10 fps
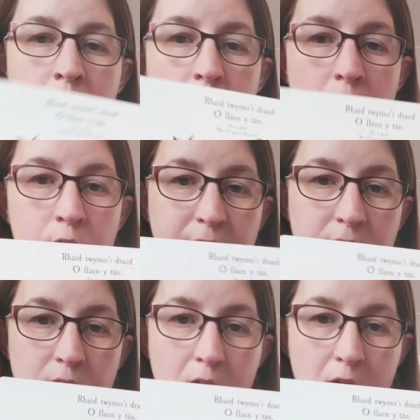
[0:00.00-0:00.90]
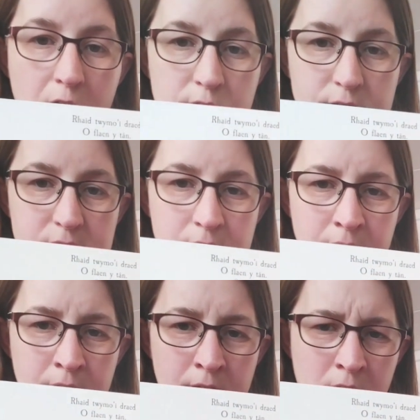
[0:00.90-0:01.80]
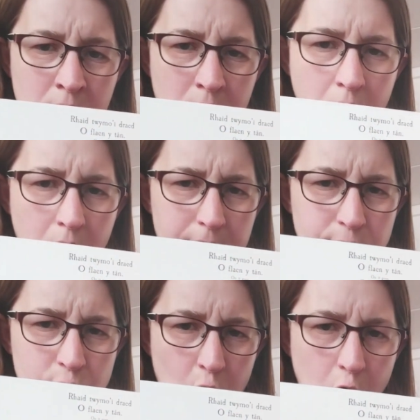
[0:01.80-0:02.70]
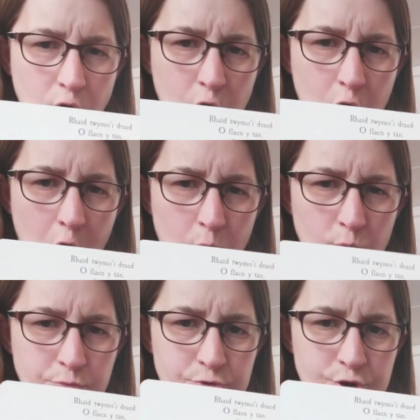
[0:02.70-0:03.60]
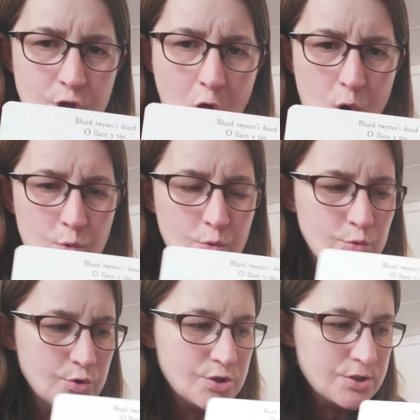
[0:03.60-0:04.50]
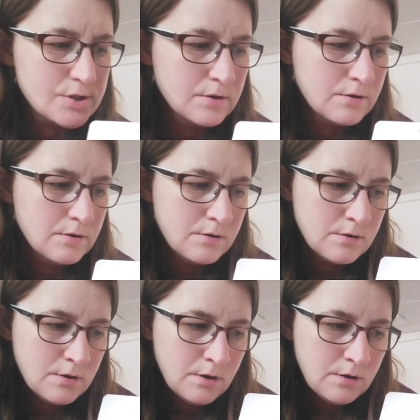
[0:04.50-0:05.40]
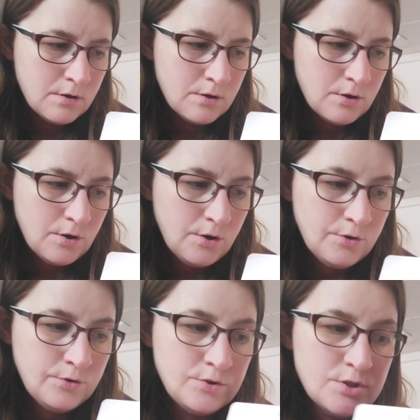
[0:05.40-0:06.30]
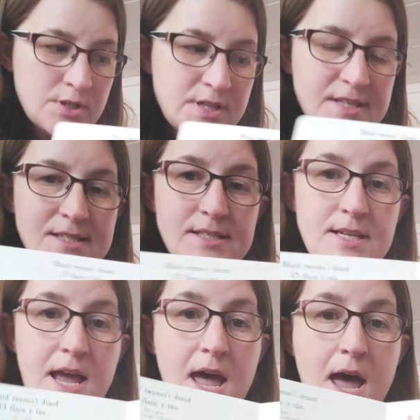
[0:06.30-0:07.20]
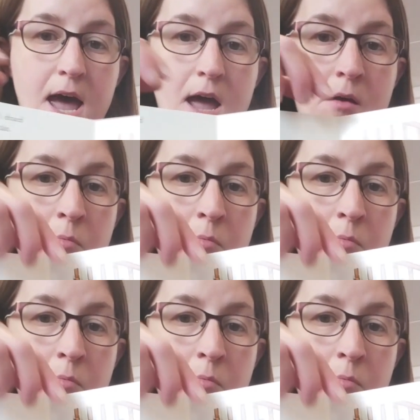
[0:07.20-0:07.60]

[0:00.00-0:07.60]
On it goes. I've got cold toes. Under the stair